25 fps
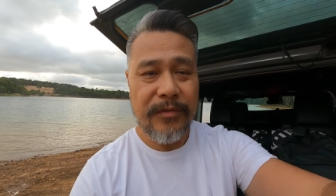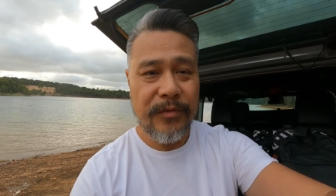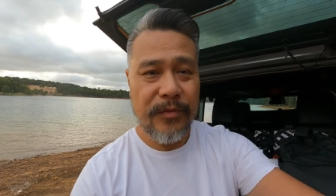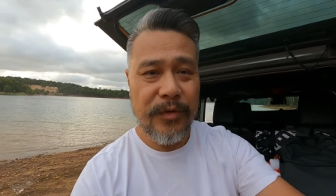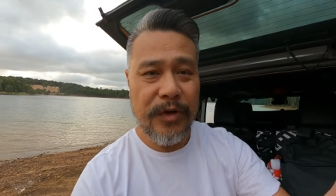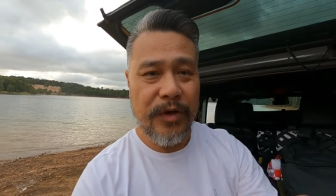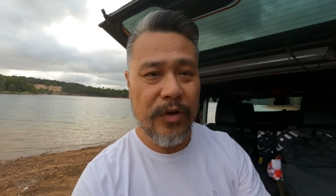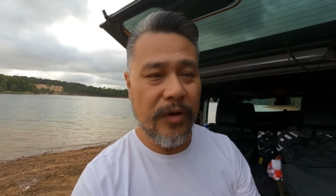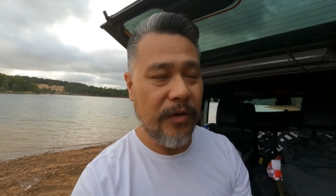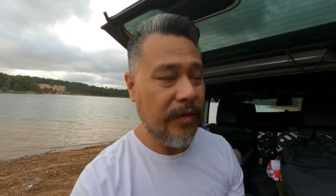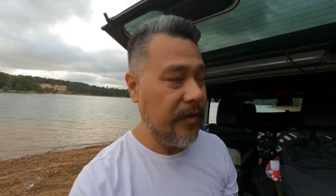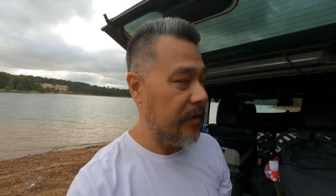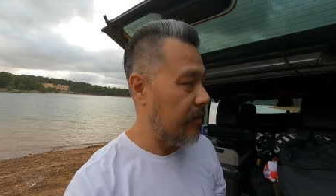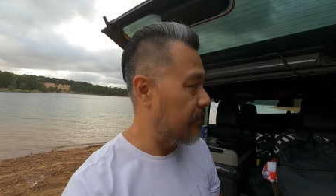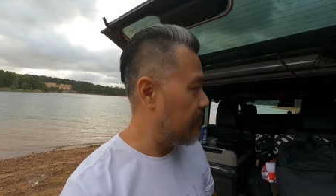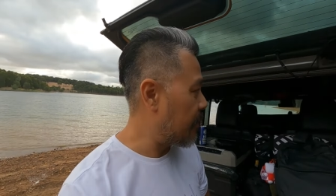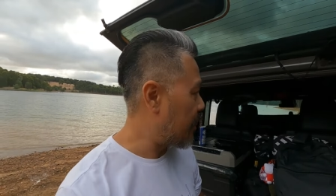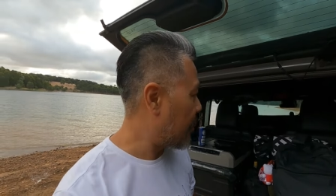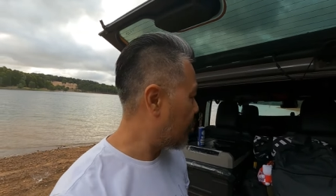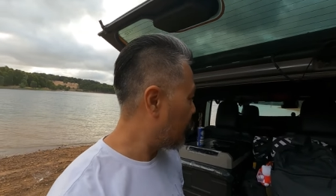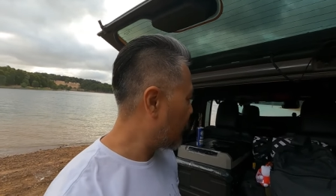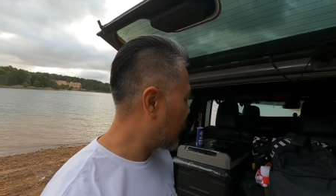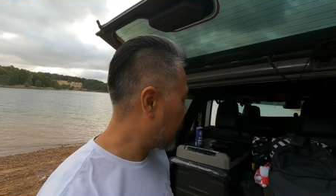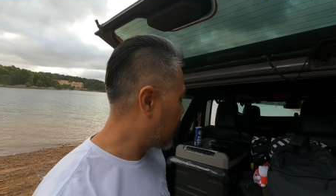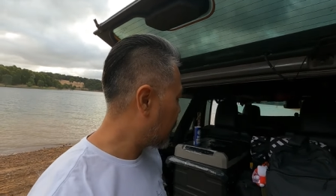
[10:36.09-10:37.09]
We got the
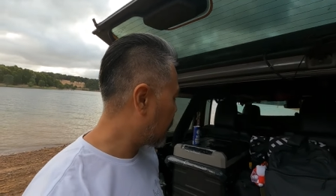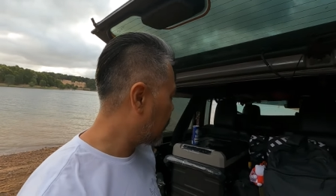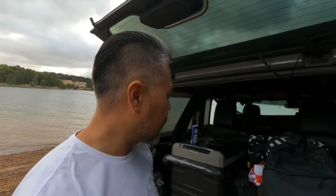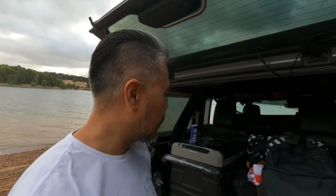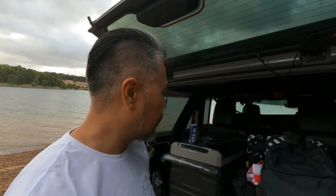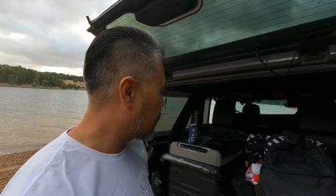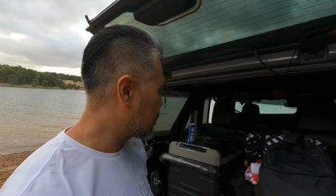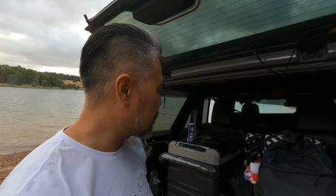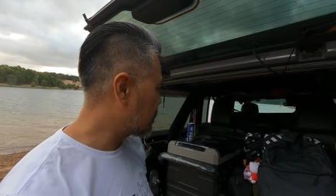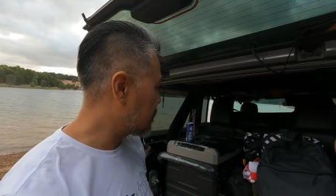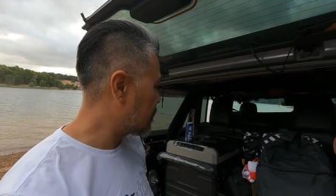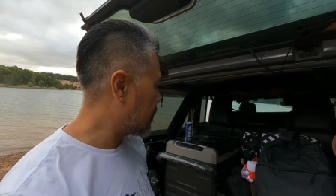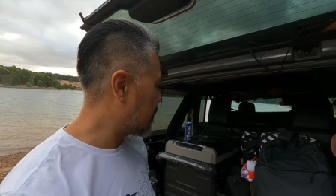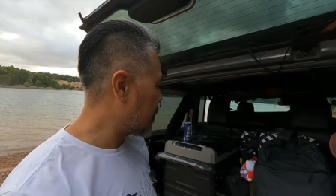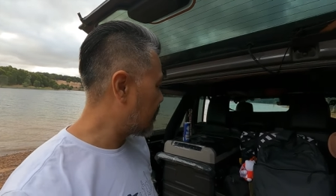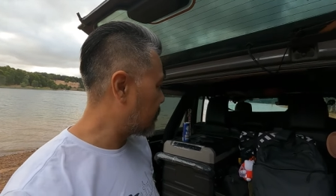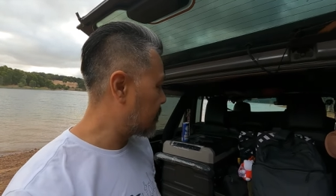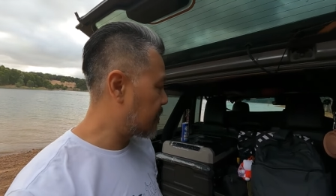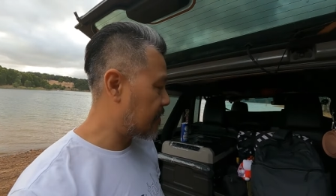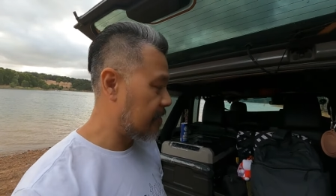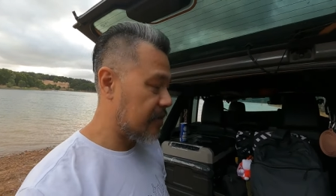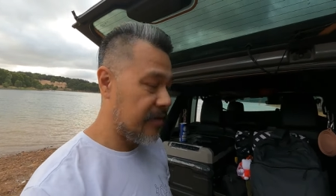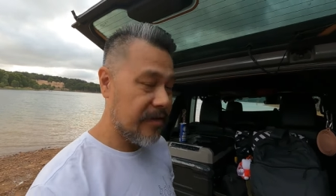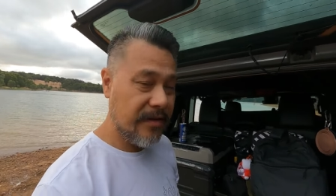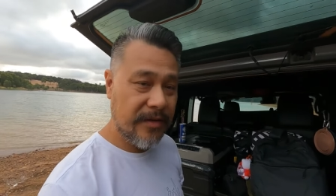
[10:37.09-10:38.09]
Batwing
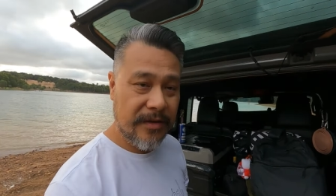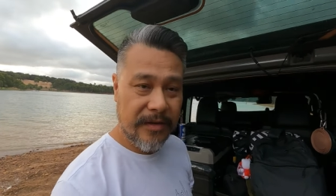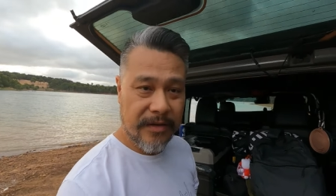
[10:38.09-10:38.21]
snapped.